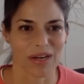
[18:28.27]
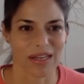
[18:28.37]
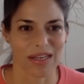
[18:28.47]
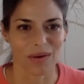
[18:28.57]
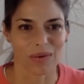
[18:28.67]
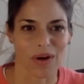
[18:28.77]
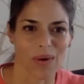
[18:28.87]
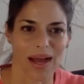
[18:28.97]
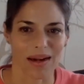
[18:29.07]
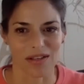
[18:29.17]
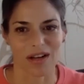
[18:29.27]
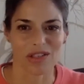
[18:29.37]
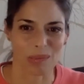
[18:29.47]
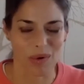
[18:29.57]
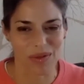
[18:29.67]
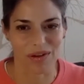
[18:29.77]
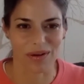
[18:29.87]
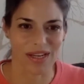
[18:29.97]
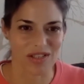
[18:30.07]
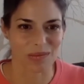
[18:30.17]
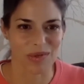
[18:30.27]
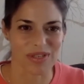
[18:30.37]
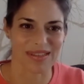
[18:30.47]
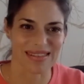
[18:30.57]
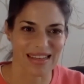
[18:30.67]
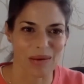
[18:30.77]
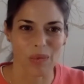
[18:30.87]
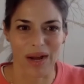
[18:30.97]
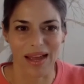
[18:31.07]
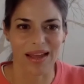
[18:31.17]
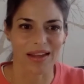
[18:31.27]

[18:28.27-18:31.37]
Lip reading: and you don't know how to talk to both of your customers in the same way,